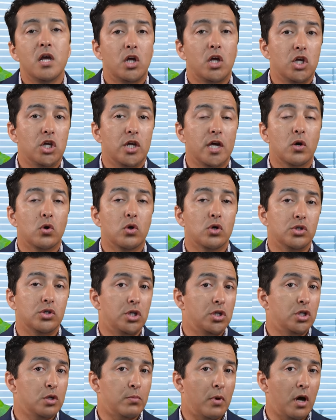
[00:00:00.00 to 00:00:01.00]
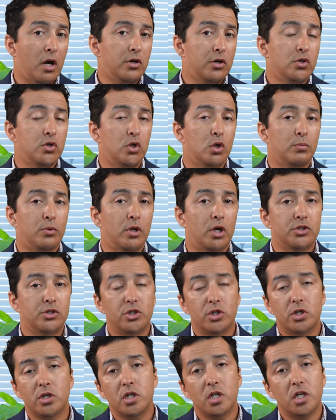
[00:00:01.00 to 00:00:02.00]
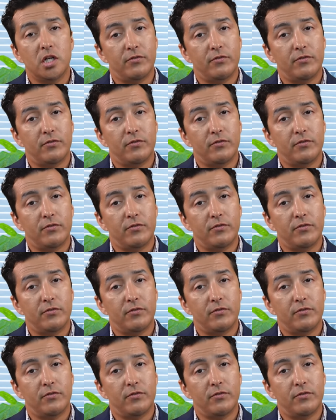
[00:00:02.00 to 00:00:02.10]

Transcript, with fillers: you can continue to monitor your blood sugar.